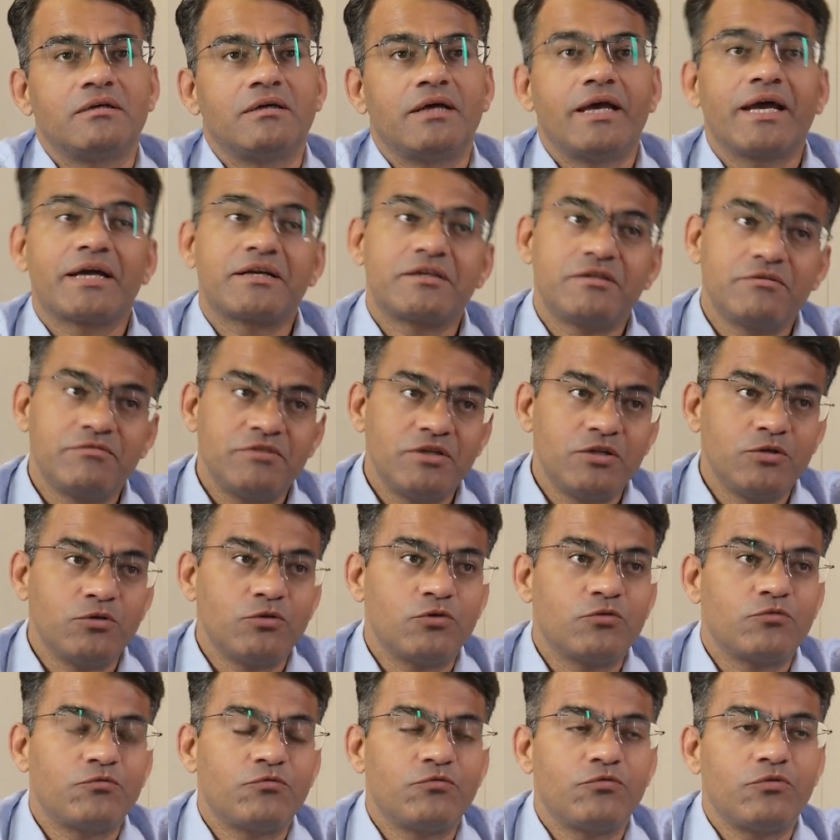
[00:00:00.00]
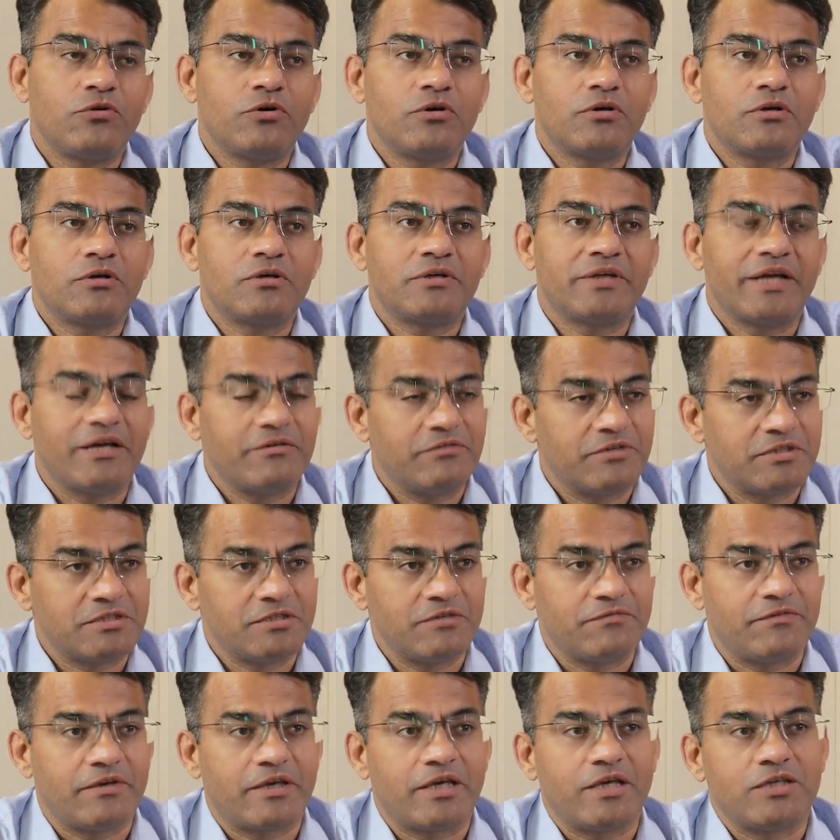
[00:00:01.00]
actively look for
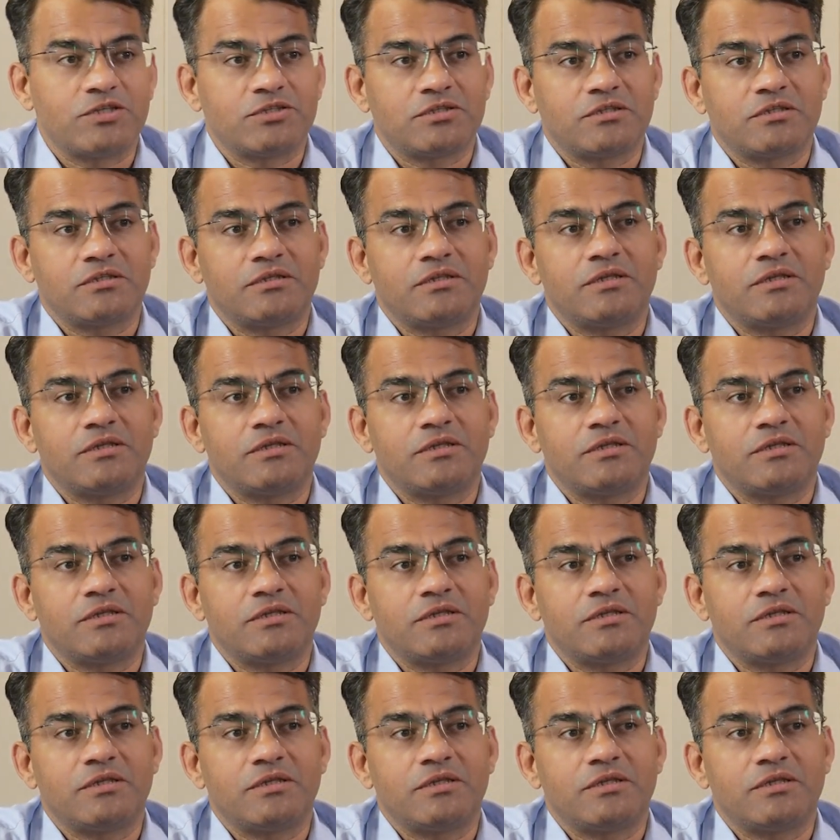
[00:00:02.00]
diversification.